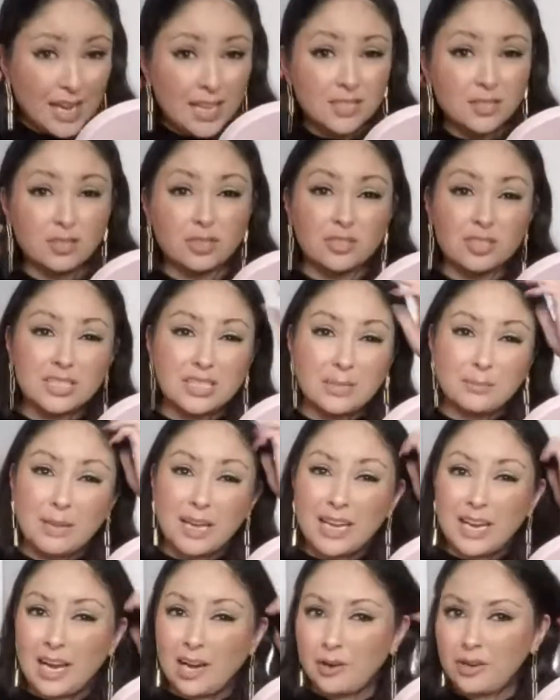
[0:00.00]
As you can see,
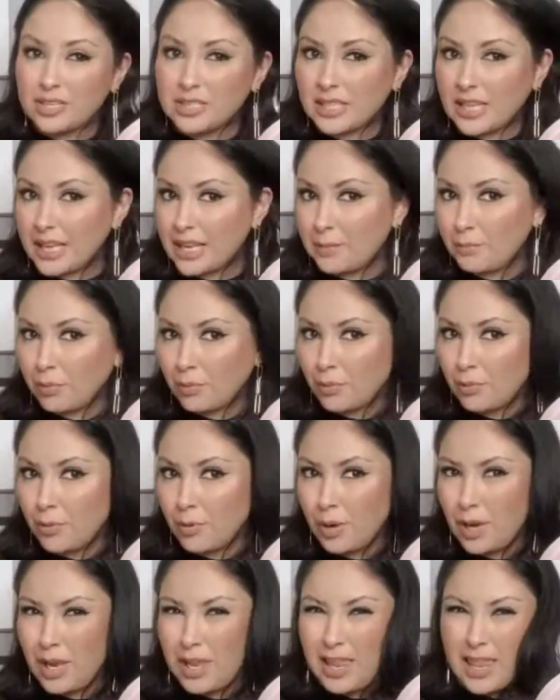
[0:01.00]
my hair is like
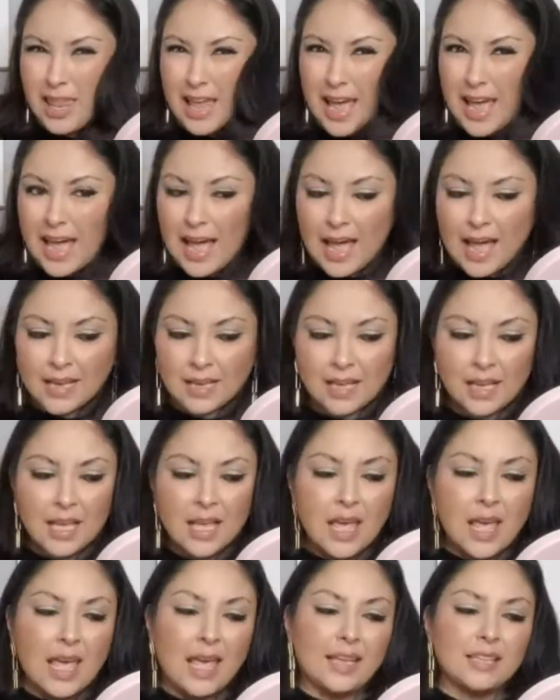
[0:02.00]
black,
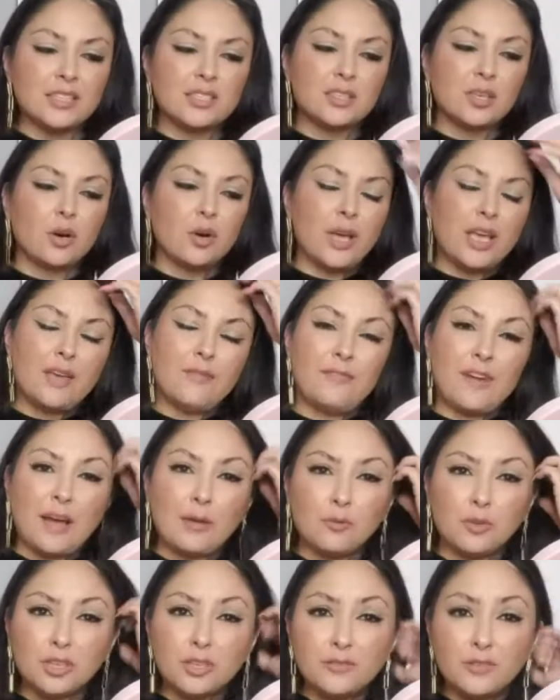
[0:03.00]
and so if
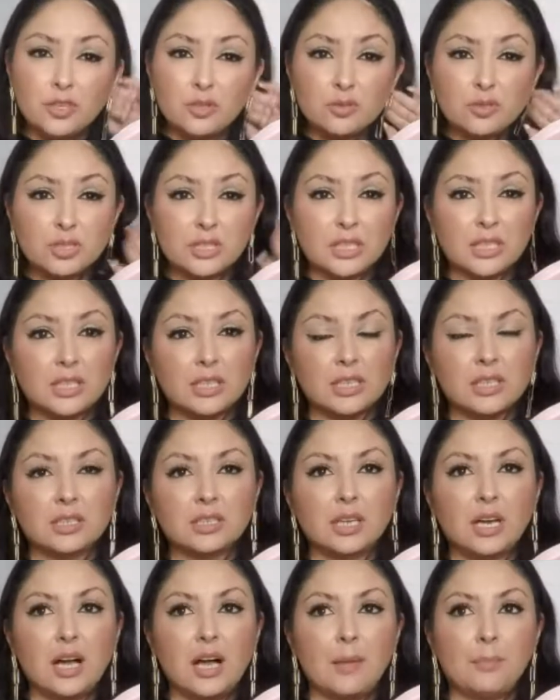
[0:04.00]
I would have used the
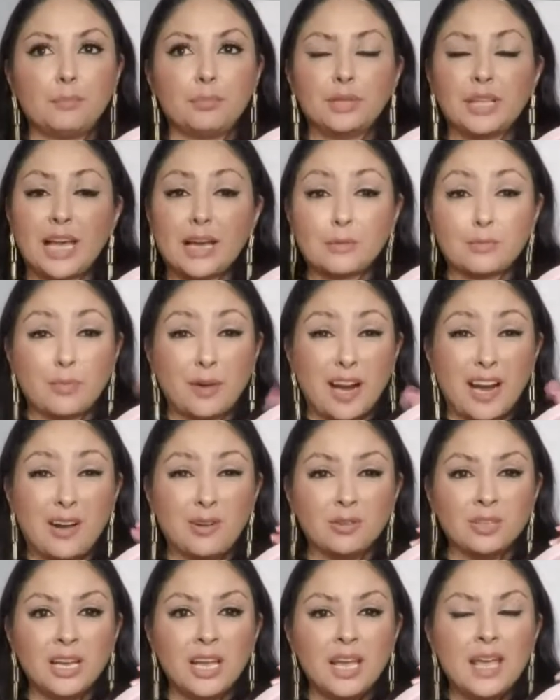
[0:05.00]
black
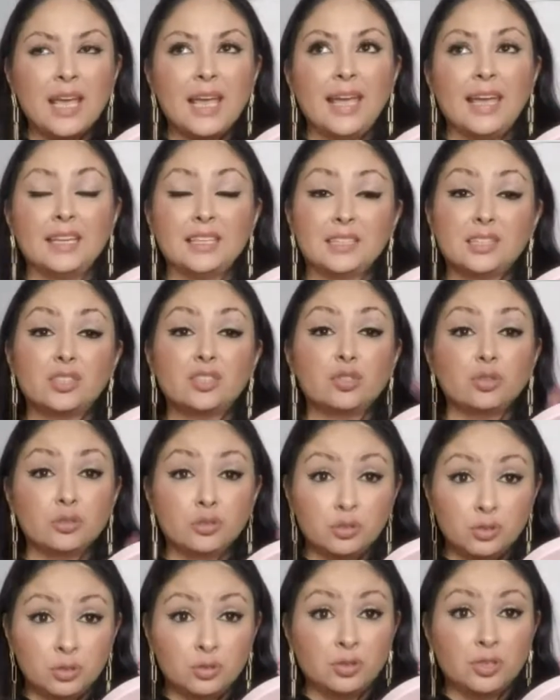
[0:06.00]
brown, it's
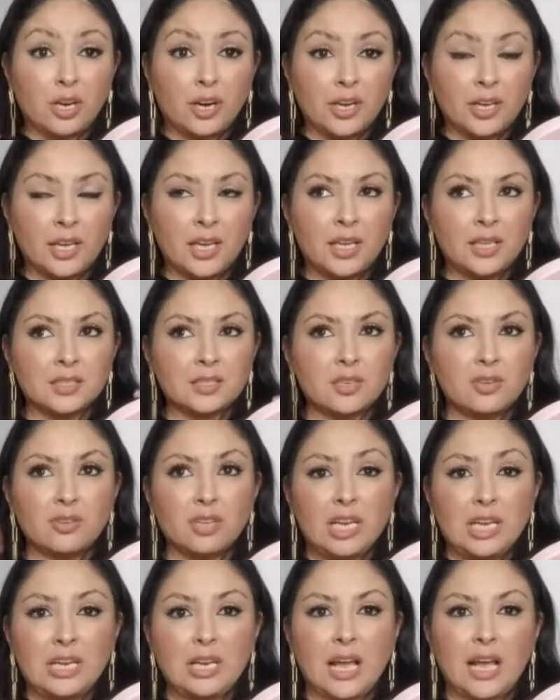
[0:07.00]
too dark, and so
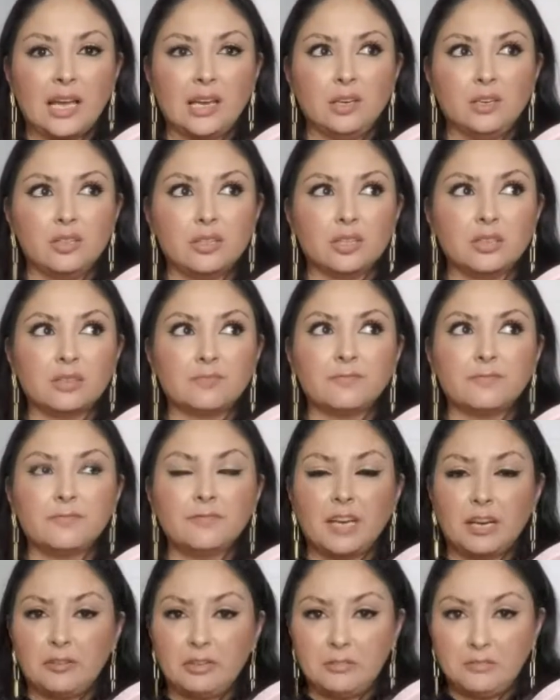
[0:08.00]
then I look
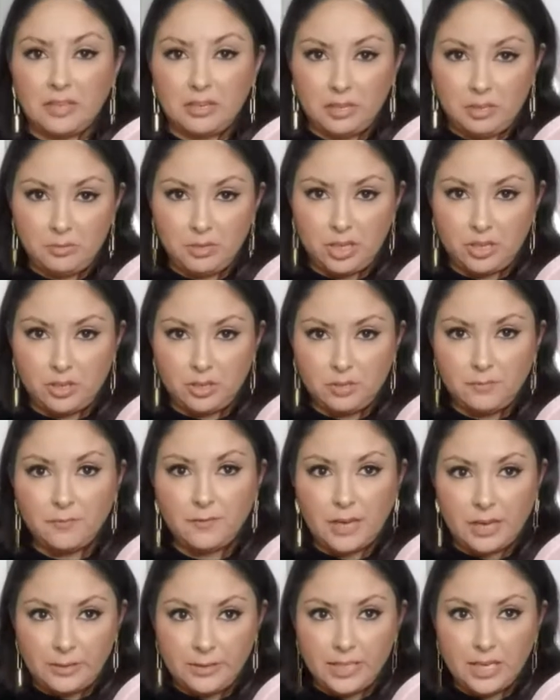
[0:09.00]
very, very weird,
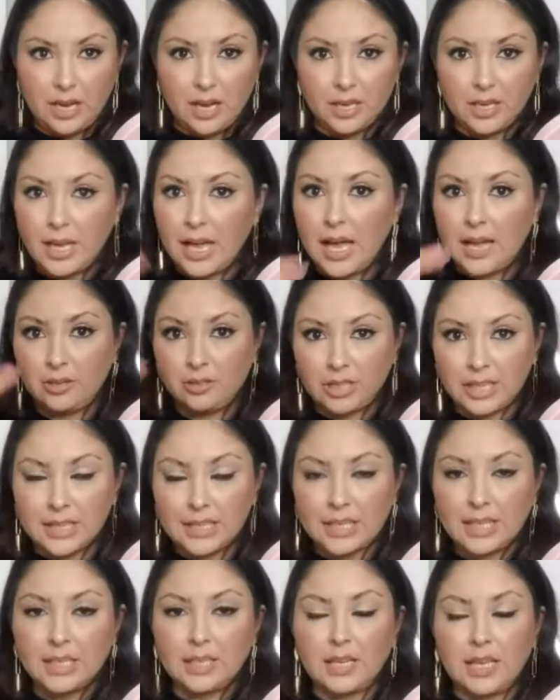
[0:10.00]
very odd. I don't
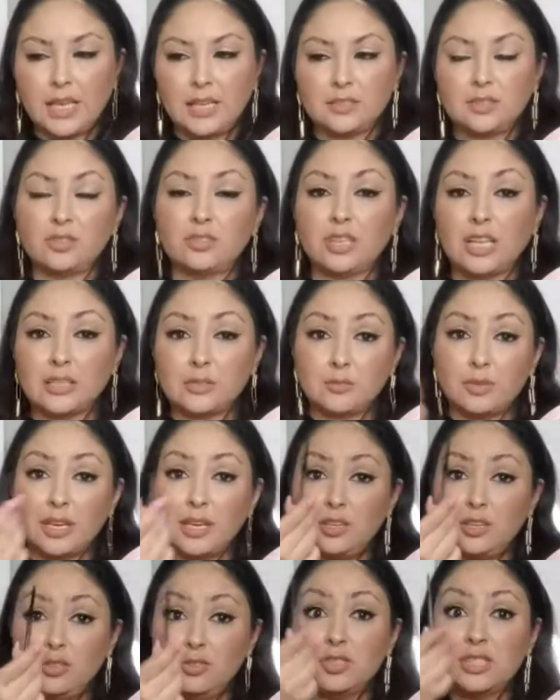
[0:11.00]
like it, and so that's why
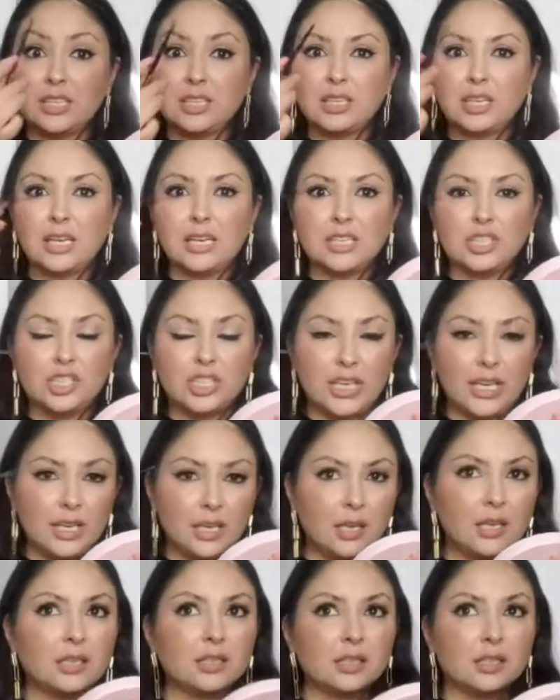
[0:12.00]
I use a
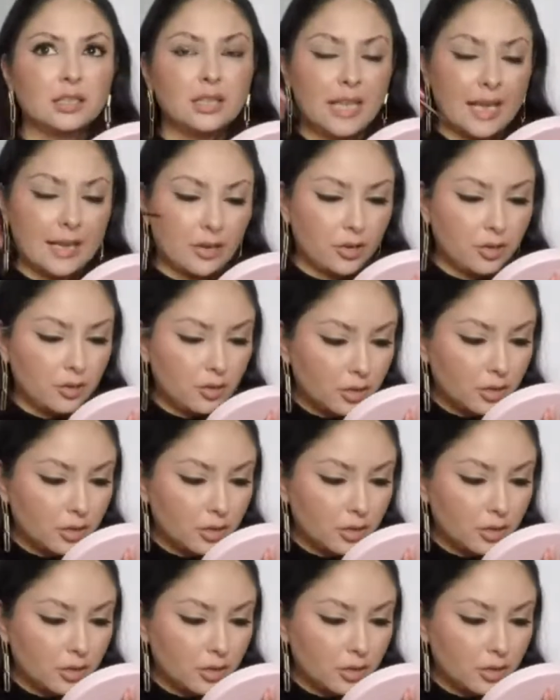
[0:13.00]
shade lighter.